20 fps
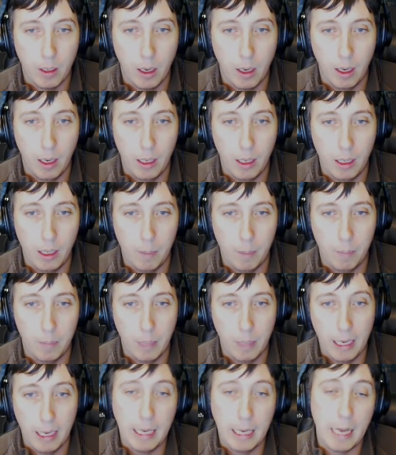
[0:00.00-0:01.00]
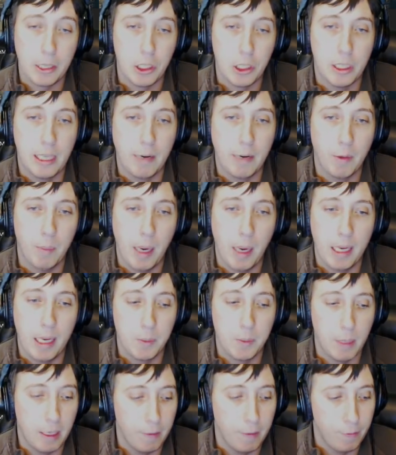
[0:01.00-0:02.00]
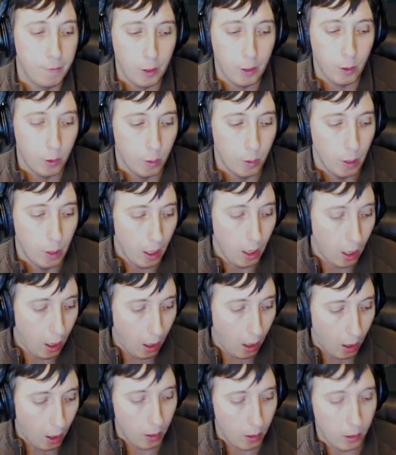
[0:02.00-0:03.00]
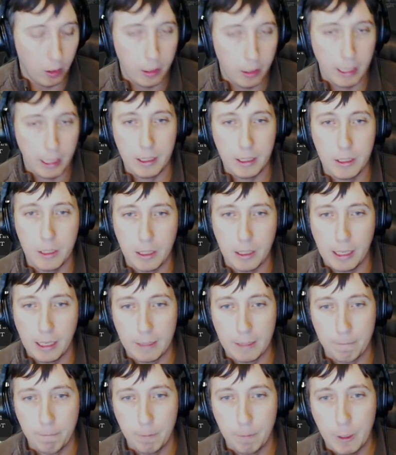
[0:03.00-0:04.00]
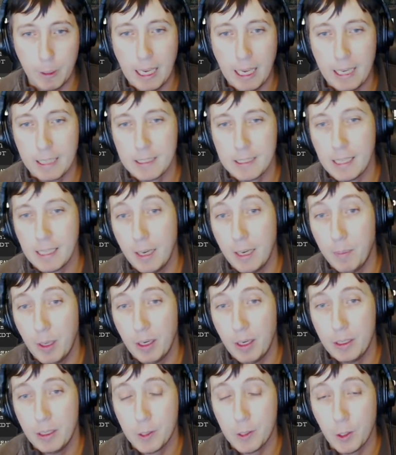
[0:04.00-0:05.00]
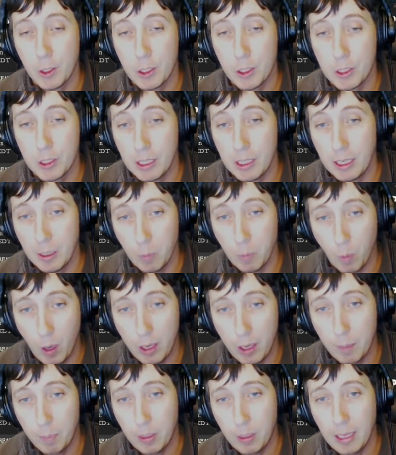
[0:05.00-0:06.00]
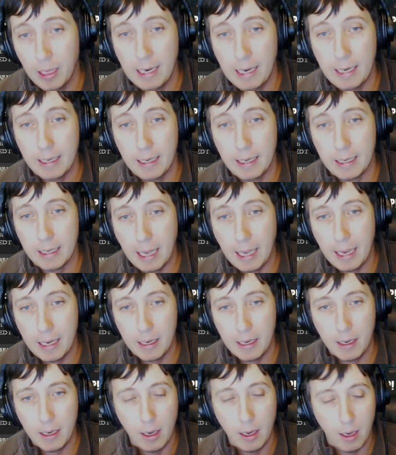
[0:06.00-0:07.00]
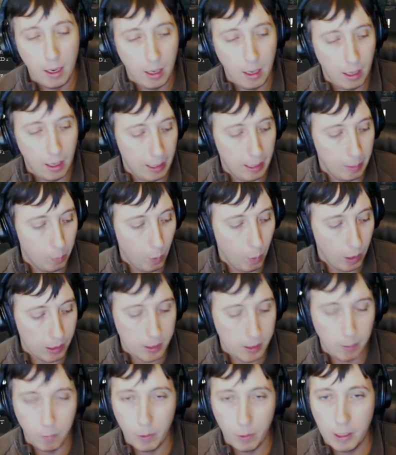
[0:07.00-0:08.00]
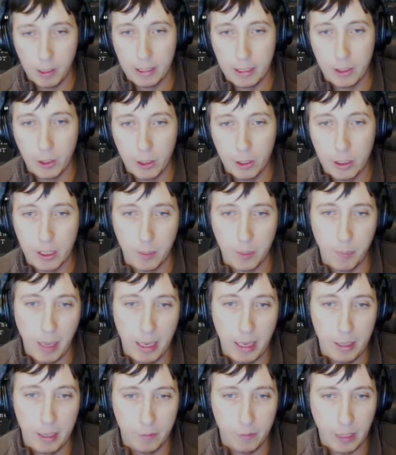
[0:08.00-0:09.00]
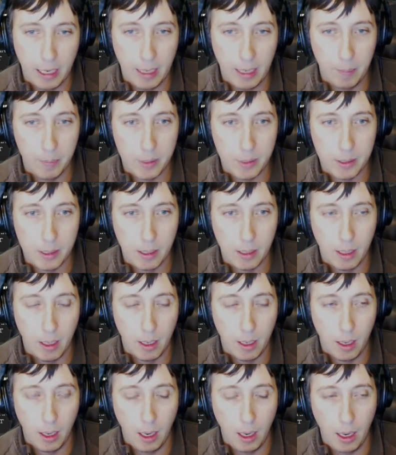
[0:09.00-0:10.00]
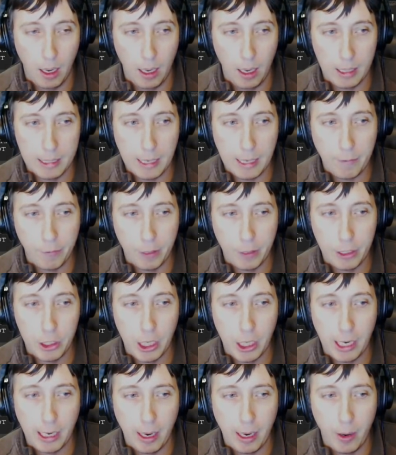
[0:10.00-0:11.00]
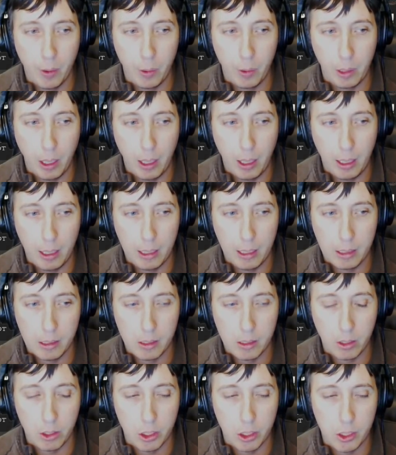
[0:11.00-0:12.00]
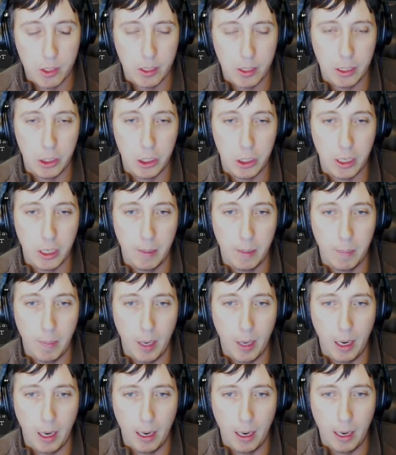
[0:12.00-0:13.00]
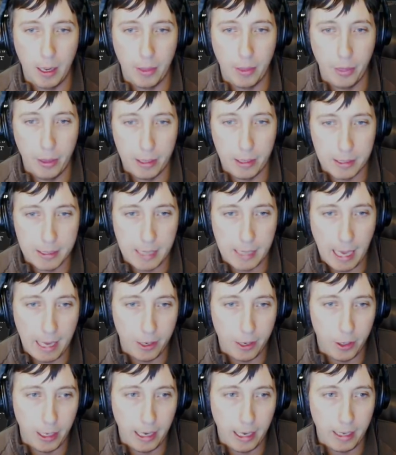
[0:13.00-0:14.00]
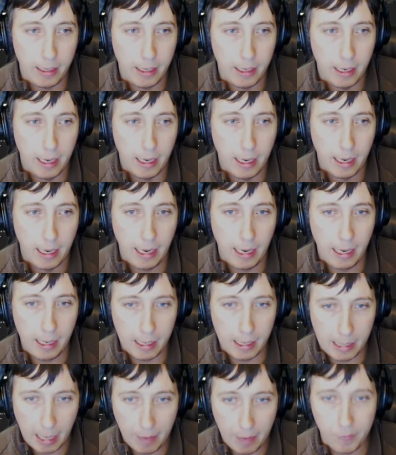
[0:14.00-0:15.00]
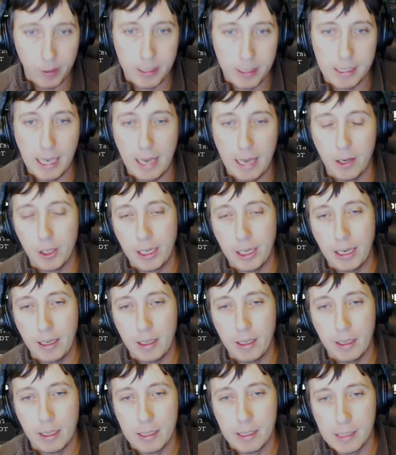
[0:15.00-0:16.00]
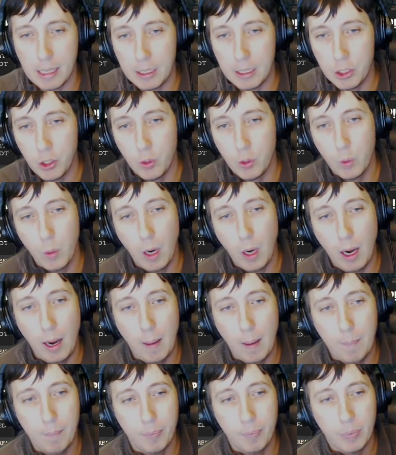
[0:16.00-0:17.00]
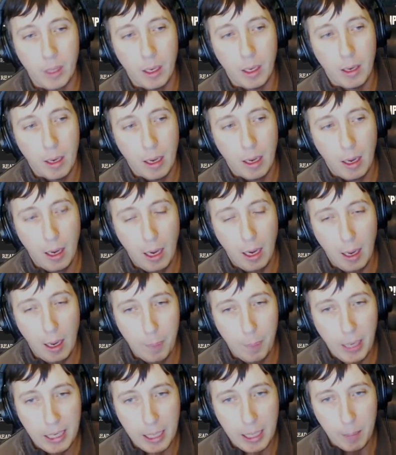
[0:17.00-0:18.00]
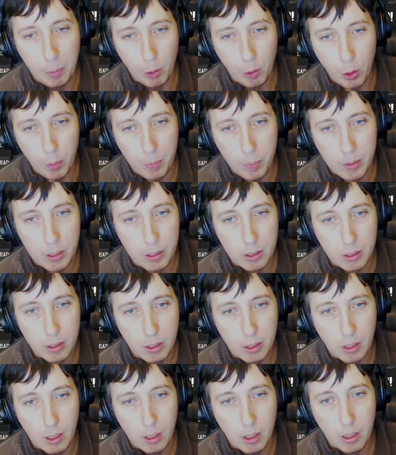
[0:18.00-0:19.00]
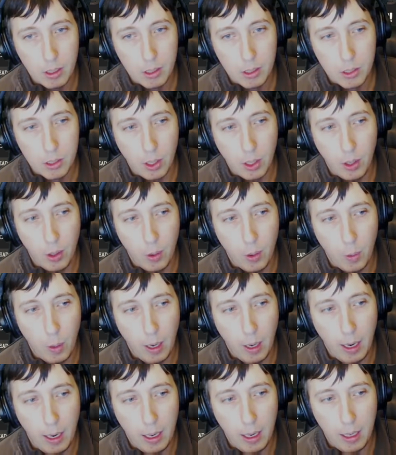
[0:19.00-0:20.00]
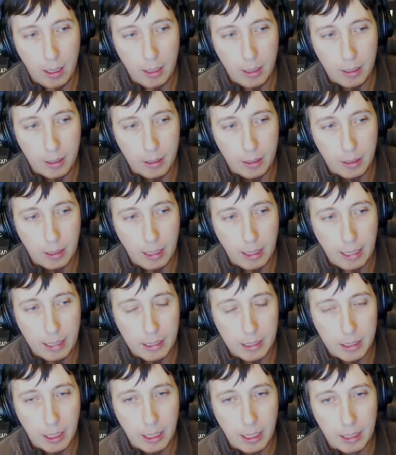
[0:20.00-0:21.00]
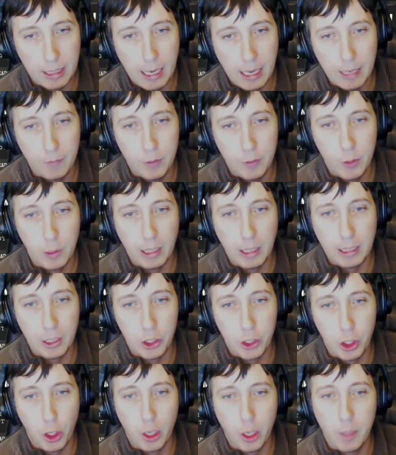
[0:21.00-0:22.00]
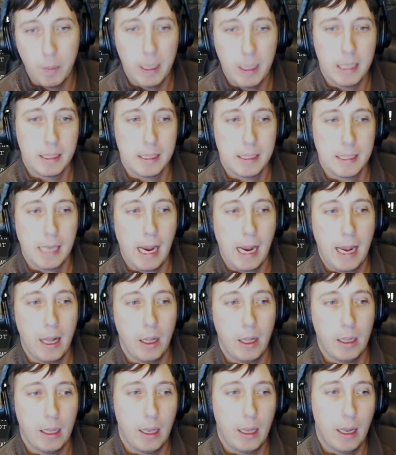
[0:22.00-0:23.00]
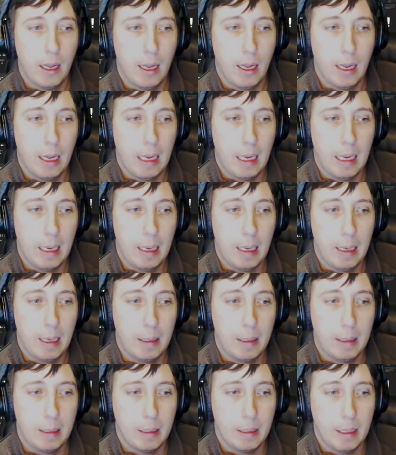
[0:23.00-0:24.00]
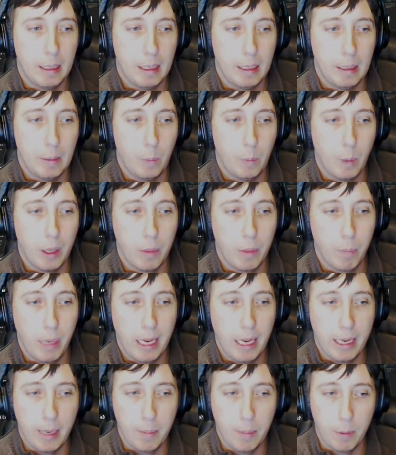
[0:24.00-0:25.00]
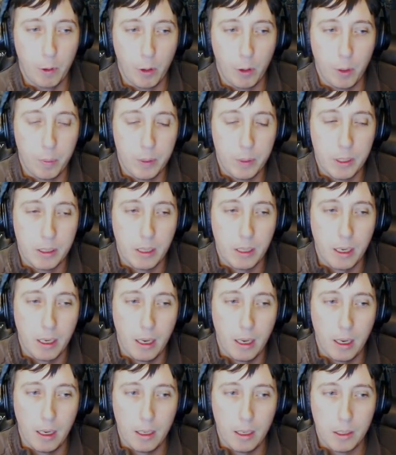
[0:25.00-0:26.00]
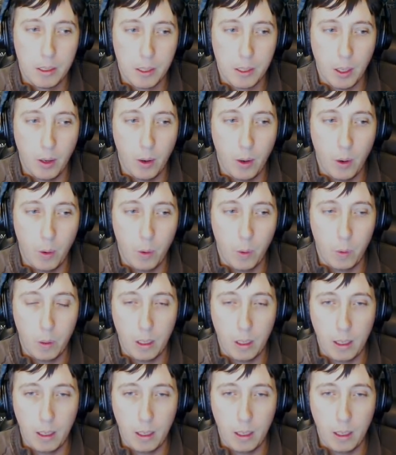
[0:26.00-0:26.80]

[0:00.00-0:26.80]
And actually, that reminds me, if you are looking to like get excited about Insurgency and want to play again and want some really good competitive games, definitely check out Insurgency Gym this Saturday and every Saturday, because they do pickup groups. So and kind of do like a tournament style with pickup groups. So